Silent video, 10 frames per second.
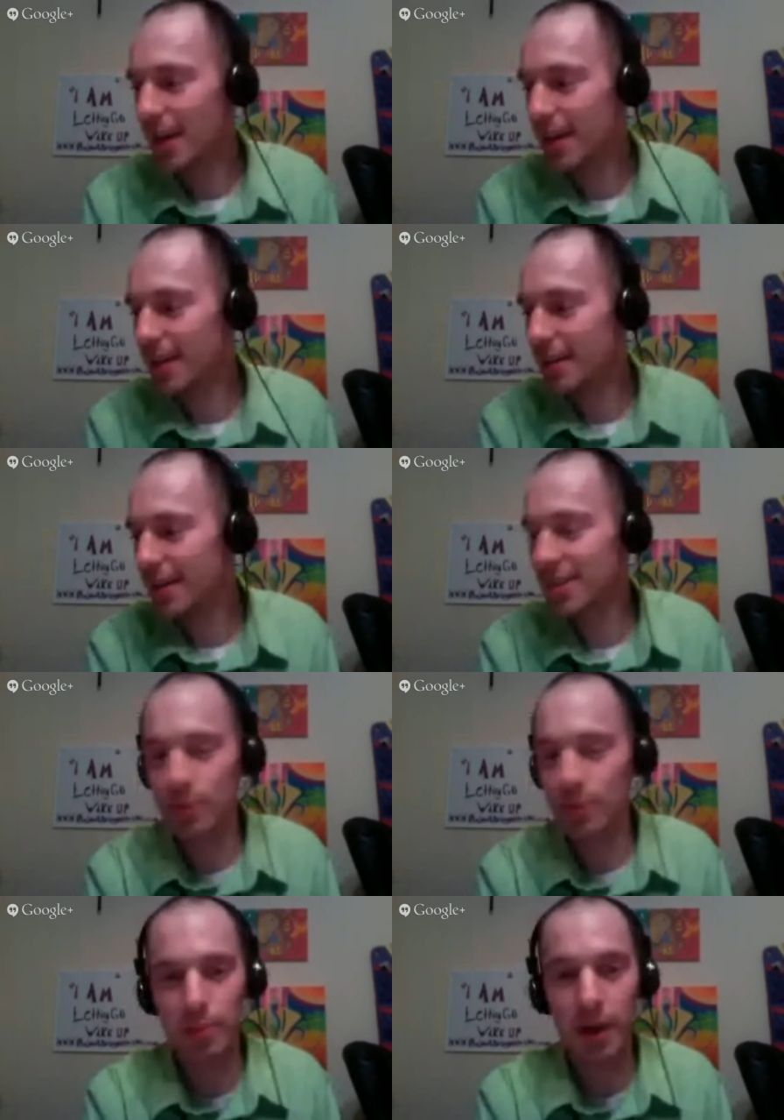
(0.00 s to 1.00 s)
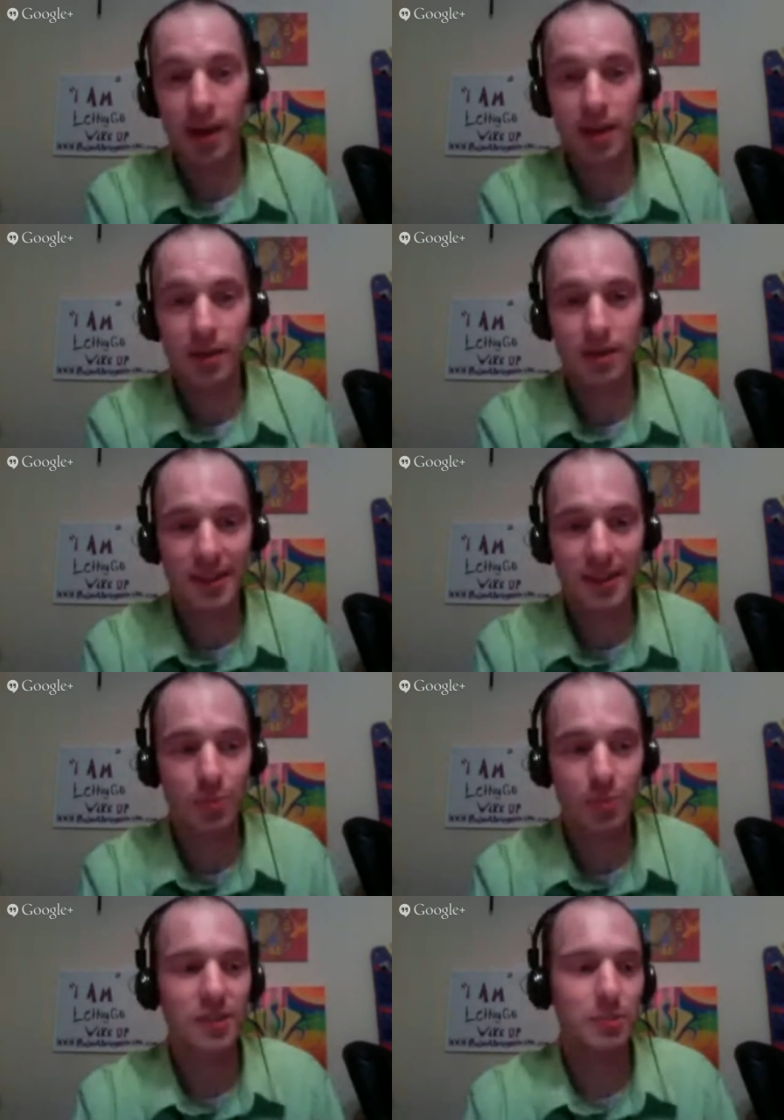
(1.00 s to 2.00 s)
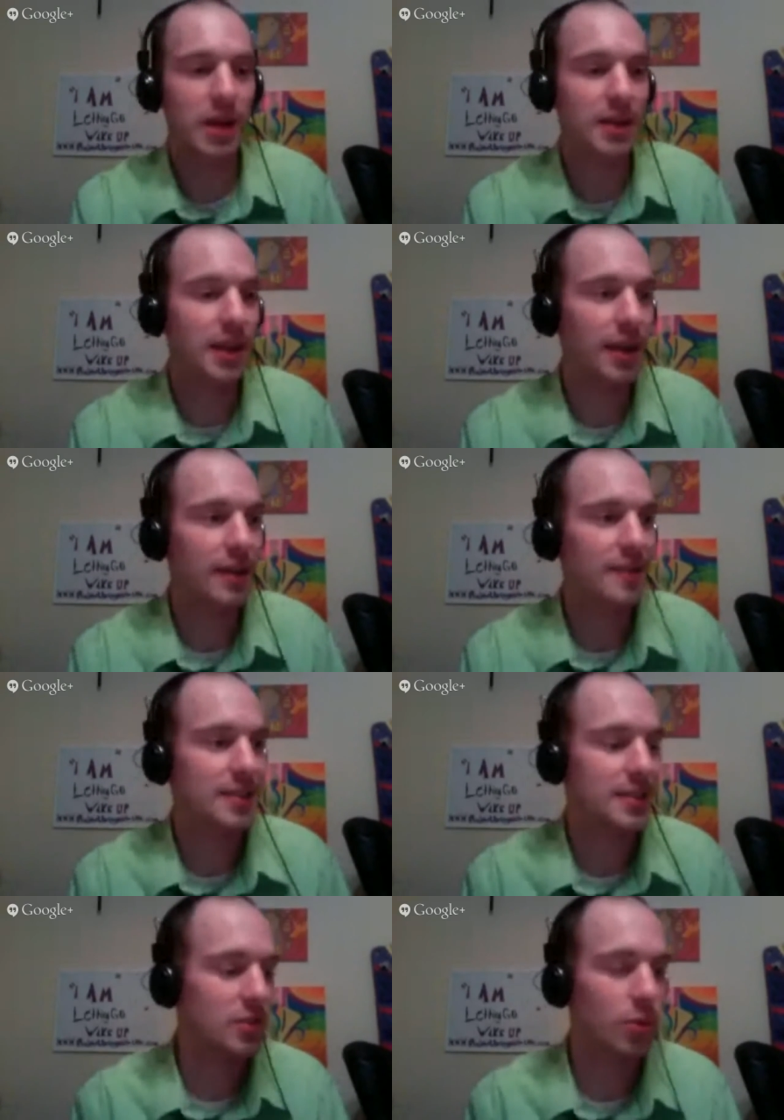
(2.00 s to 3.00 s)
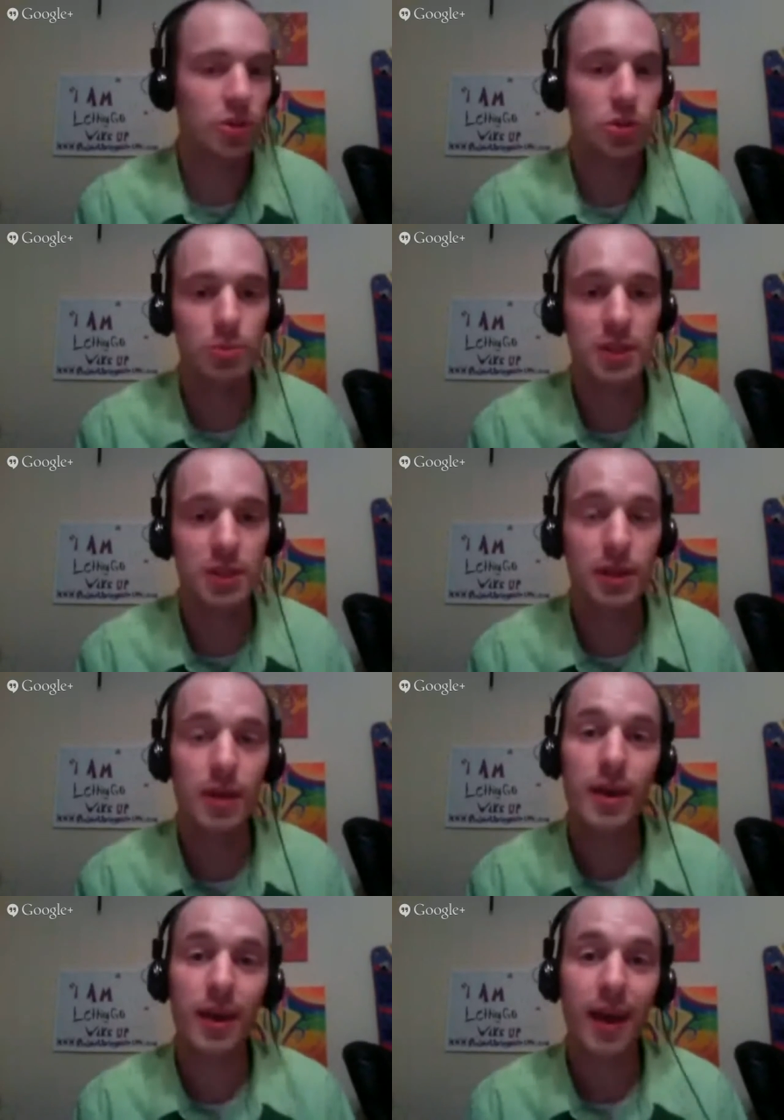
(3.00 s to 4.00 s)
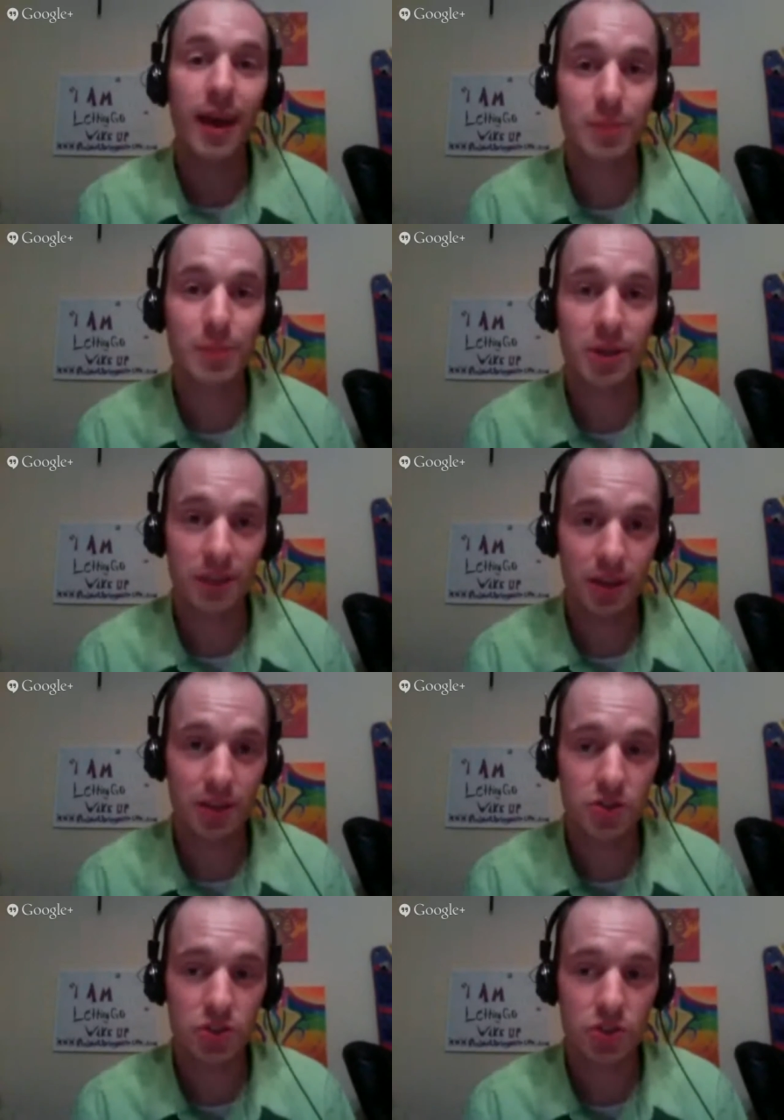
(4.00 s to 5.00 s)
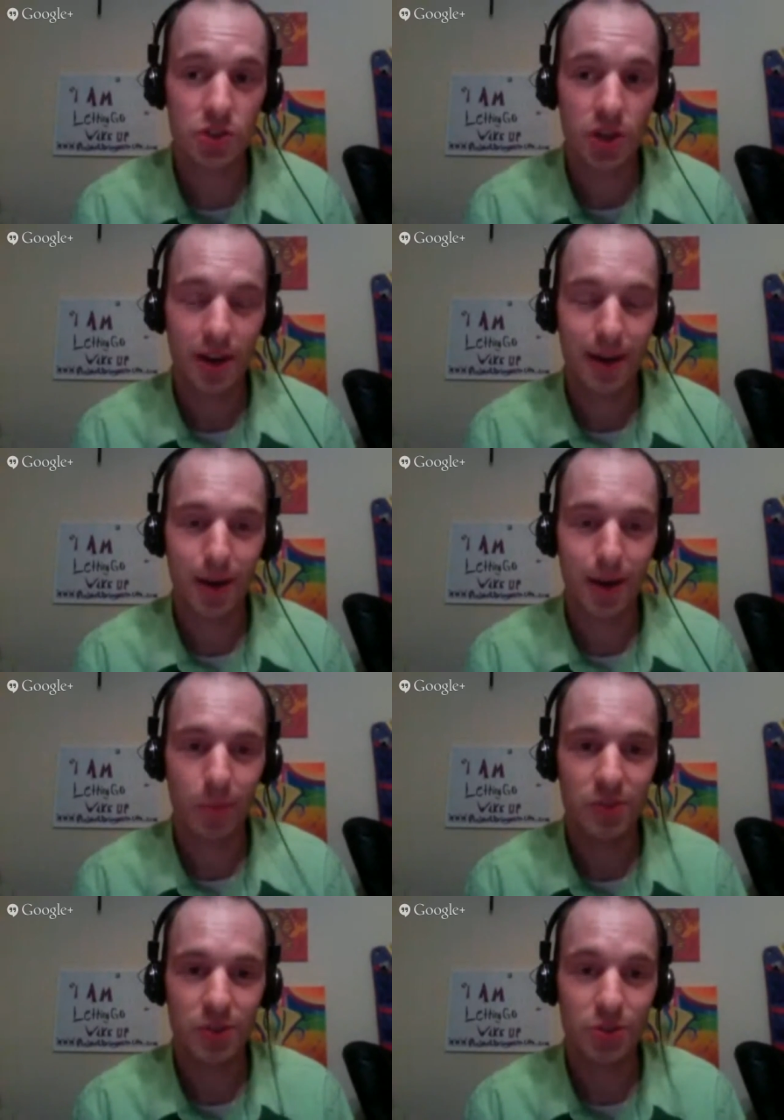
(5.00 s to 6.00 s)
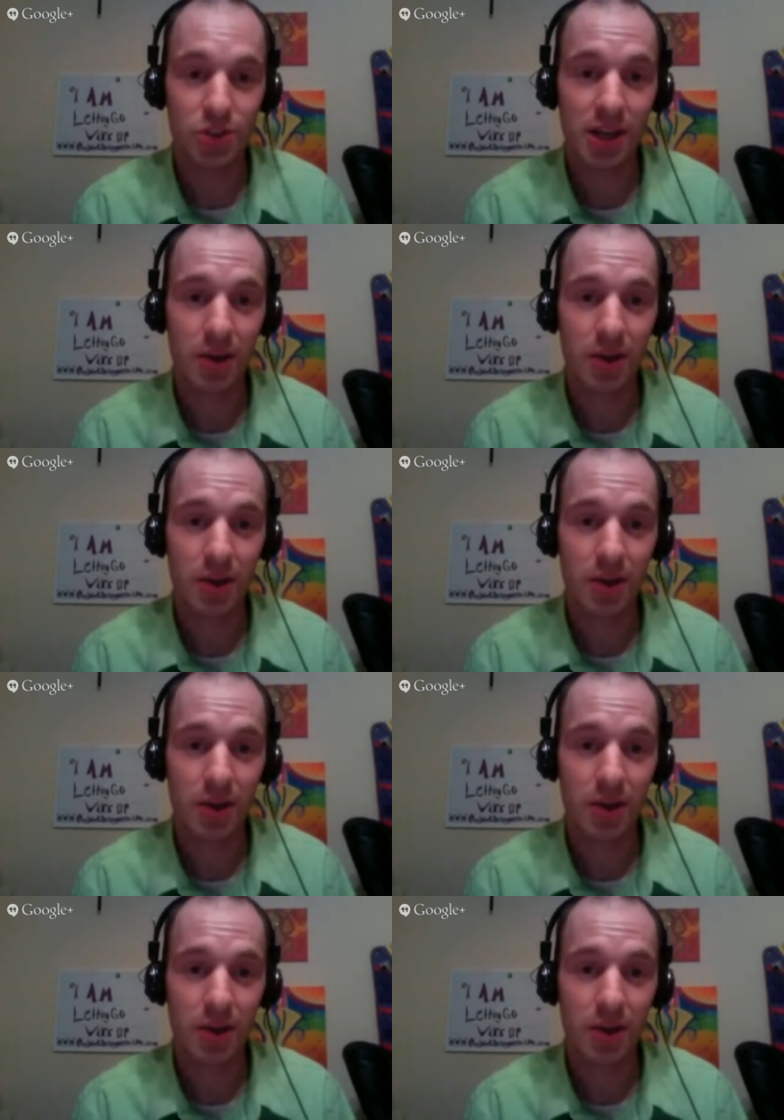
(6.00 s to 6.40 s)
And next week, po- next week's podcast is going to be Cosmic Village. Um, so check yeah.